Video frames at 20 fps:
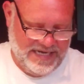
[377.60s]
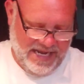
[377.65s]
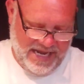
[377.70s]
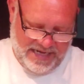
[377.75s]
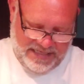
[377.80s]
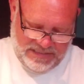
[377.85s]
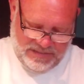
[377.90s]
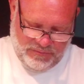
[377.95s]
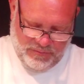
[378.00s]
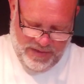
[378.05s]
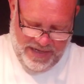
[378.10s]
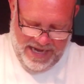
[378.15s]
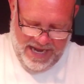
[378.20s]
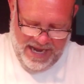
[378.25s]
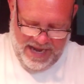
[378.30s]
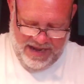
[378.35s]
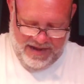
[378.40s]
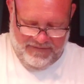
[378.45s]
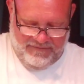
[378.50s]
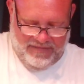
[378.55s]
Next we
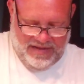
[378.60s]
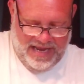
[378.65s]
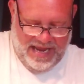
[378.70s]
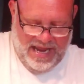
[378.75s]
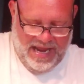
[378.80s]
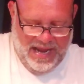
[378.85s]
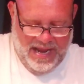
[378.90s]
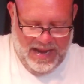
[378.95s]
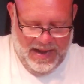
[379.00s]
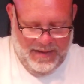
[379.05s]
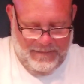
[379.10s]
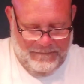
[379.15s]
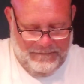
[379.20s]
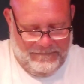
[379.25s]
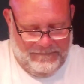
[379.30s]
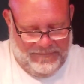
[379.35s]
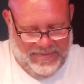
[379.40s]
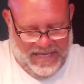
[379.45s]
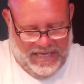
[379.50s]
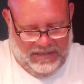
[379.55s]
have a
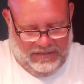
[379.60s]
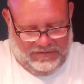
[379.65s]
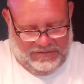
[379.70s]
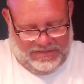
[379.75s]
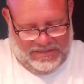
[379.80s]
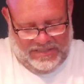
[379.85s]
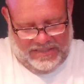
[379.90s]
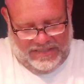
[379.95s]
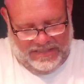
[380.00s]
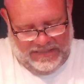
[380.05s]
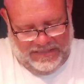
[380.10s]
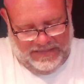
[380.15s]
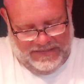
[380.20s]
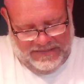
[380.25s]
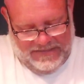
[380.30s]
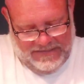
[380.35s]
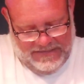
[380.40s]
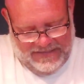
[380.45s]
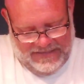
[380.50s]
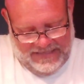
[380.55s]
belt.
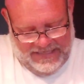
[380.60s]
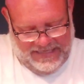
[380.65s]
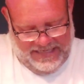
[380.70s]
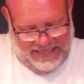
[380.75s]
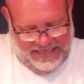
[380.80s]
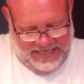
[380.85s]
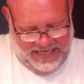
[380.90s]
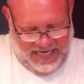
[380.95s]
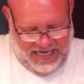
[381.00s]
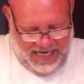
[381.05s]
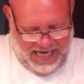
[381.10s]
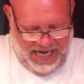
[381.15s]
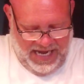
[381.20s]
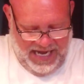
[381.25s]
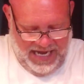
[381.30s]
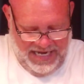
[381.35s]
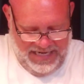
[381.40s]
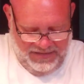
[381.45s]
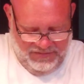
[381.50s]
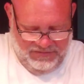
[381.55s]
And
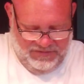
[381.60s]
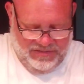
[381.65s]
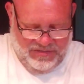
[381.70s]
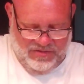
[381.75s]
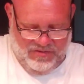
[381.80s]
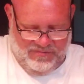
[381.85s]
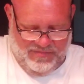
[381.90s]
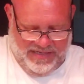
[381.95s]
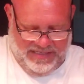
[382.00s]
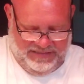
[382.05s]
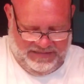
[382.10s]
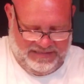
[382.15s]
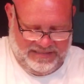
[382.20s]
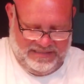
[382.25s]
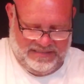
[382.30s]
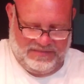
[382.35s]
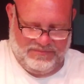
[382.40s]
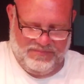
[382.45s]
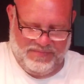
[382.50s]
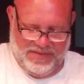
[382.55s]
I don't know about
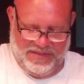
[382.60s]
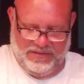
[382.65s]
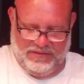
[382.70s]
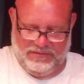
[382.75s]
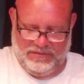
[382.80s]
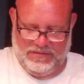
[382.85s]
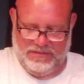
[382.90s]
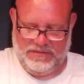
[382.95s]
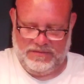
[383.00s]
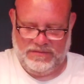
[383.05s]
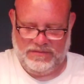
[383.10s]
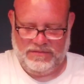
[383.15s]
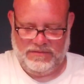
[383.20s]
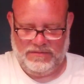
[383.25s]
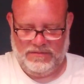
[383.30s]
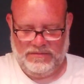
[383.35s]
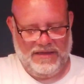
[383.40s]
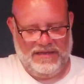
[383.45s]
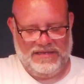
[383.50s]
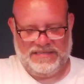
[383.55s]
this belt.
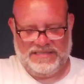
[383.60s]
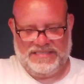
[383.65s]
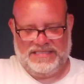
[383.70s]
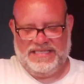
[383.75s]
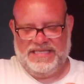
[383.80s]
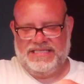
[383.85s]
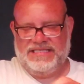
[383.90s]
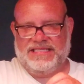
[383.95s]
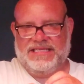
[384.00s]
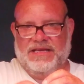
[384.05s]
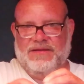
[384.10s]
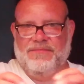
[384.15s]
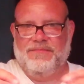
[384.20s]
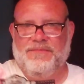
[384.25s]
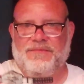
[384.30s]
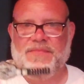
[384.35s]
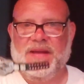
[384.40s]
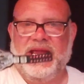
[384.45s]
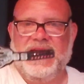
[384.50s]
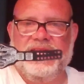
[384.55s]
Is this a
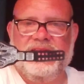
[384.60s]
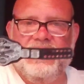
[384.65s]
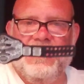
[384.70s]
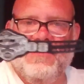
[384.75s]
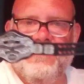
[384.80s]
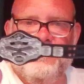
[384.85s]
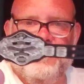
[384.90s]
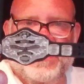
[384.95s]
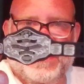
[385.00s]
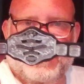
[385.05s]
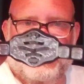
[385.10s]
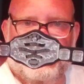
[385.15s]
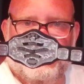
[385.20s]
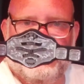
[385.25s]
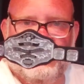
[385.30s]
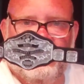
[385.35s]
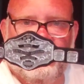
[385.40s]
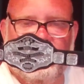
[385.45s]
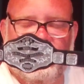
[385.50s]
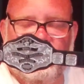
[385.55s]
made-up
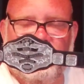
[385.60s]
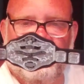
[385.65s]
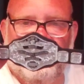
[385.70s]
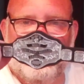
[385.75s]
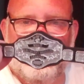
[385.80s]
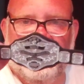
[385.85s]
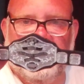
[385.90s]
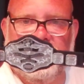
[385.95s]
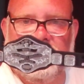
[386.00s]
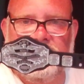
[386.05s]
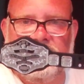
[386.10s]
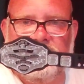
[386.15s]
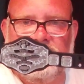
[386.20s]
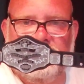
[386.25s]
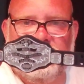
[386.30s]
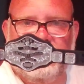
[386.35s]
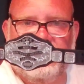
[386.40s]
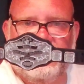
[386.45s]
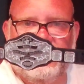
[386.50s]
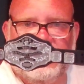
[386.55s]
belt or what?
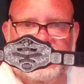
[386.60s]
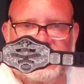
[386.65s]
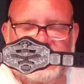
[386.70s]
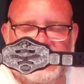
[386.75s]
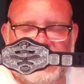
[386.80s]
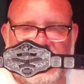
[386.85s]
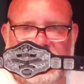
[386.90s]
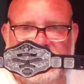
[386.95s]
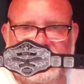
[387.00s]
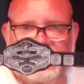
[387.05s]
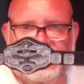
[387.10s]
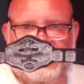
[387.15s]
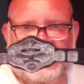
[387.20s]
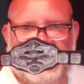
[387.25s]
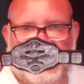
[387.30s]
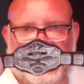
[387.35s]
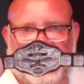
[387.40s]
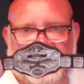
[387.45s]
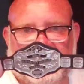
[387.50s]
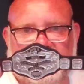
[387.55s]
Because that does
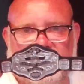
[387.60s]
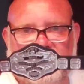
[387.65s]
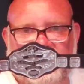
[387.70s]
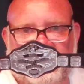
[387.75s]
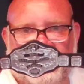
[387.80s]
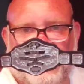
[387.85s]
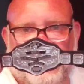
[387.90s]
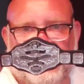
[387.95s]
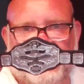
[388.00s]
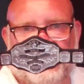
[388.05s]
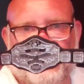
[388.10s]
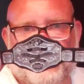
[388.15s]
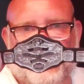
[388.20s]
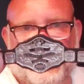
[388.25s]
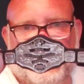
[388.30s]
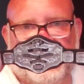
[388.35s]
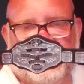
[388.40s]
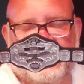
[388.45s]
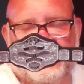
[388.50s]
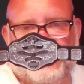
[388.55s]
not look like the
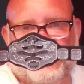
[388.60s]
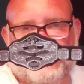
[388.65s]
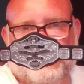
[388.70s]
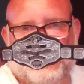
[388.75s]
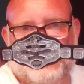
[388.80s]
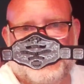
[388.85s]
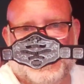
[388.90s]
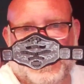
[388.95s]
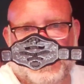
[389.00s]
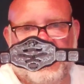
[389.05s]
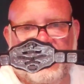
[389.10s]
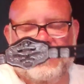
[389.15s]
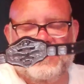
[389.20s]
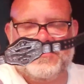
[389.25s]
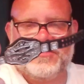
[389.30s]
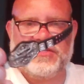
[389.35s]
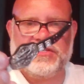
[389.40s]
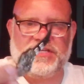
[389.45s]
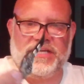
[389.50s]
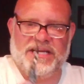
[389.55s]
one he took from the
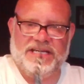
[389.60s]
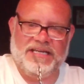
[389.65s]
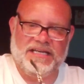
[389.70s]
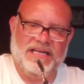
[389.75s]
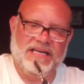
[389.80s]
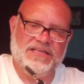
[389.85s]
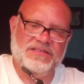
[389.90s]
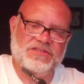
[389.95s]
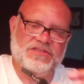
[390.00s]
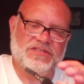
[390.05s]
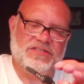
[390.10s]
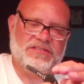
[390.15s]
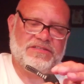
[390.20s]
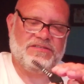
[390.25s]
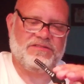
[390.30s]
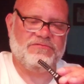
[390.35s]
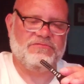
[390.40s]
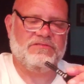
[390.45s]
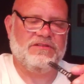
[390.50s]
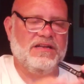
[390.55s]
Iron Sheik, and I
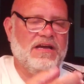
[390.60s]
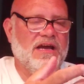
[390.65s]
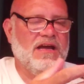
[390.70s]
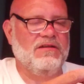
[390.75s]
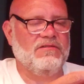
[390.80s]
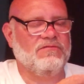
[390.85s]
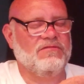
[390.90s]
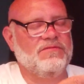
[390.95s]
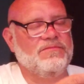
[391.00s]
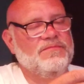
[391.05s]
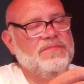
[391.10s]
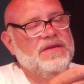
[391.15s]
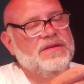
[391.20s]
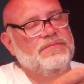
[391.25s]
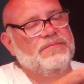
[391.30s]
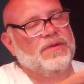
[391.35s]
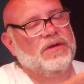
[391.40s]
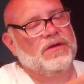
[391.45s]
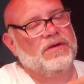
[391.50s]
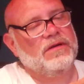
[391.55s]
just do not
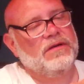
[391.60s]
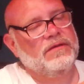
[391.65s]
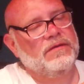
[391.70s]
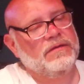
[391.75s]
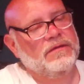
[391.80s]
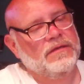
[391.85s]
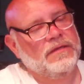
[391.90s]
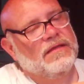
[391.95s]
remember